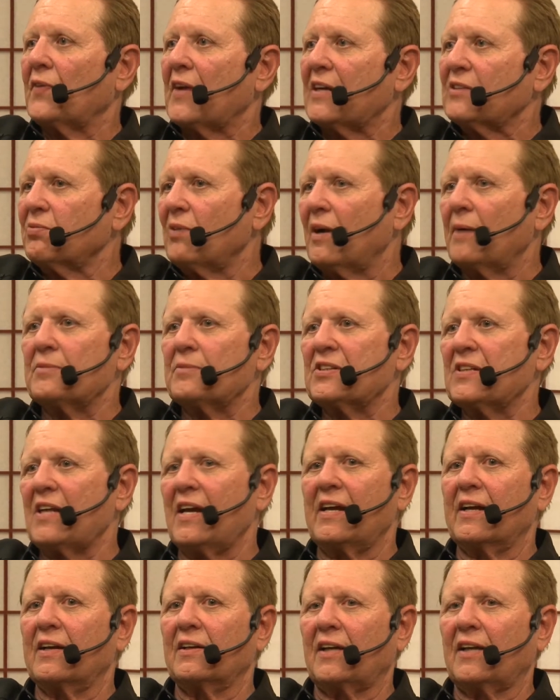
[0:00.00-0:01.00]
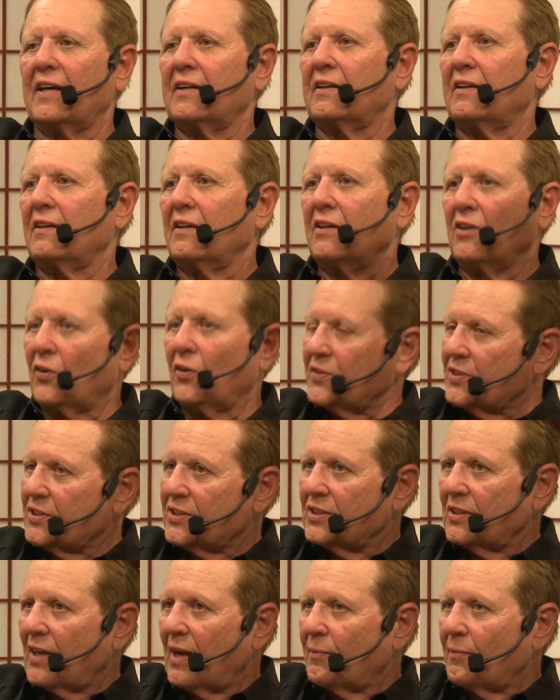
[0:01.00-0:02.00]
That's why I'm saying, like, you know, this
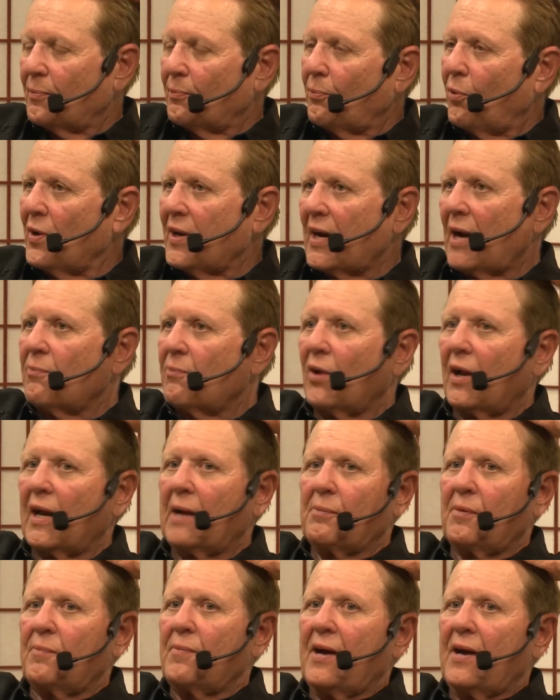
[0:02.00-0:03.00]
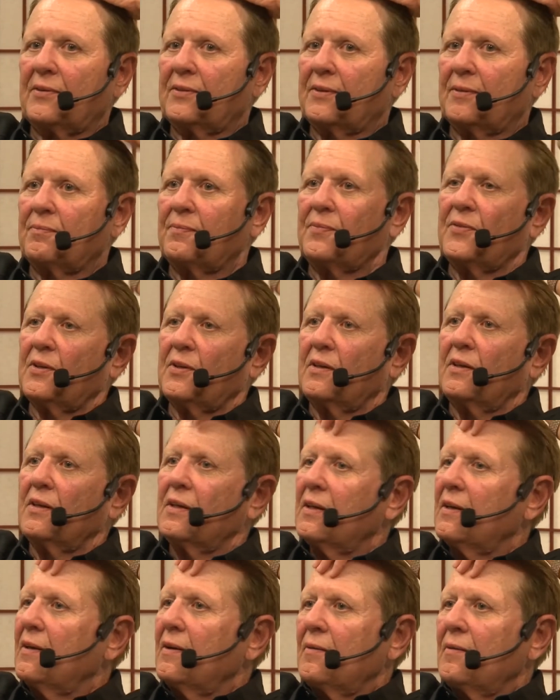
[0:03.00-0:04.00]
point I brought up about the
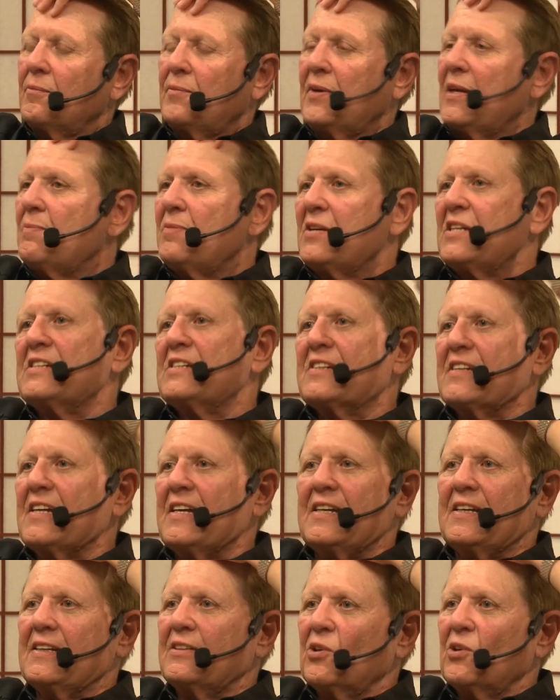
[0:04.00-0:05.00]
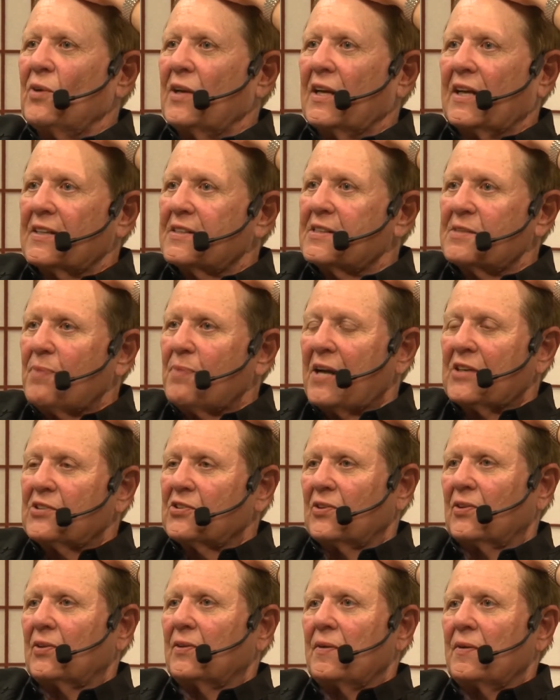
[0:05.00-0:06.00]
BBC doing a
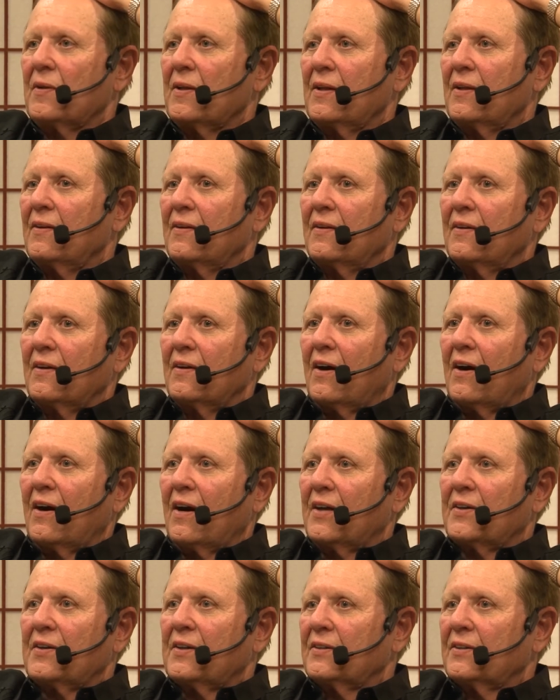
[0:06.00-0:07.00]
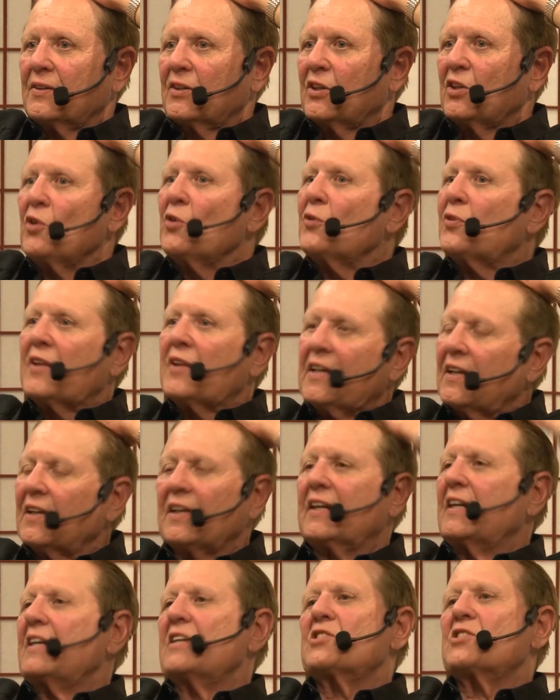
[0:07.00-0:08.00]
special on the youth
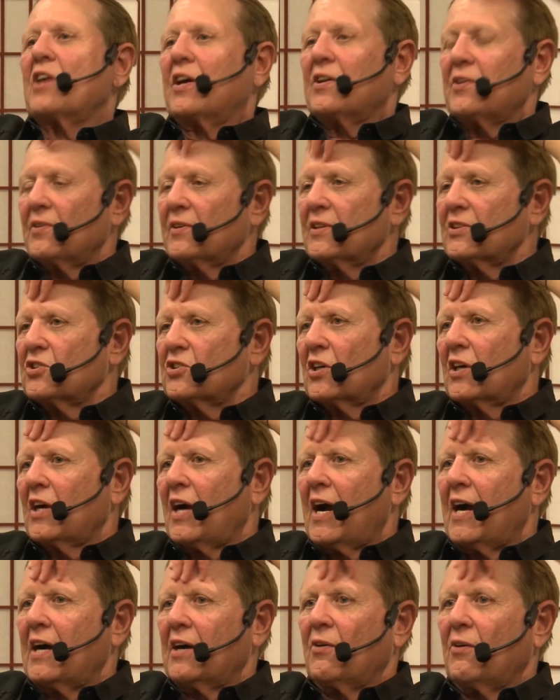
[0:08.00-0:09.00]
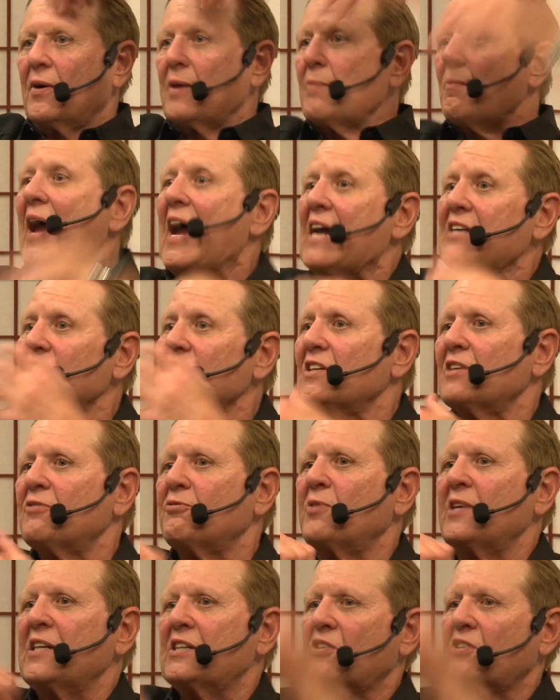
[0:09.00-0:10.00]
killing each other in Chicago. Imagine
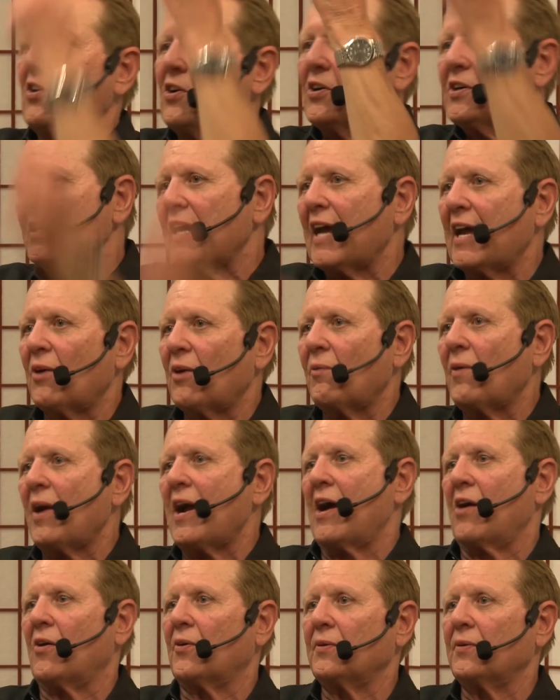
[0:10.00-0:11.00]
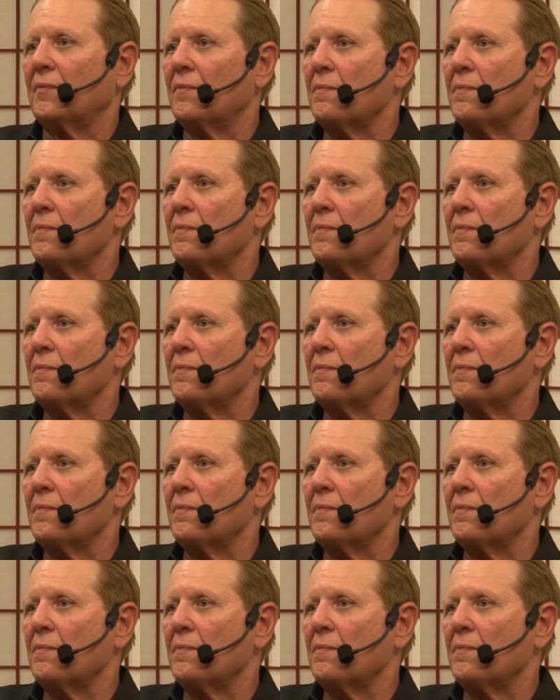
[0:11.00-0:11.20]
if we turn that around.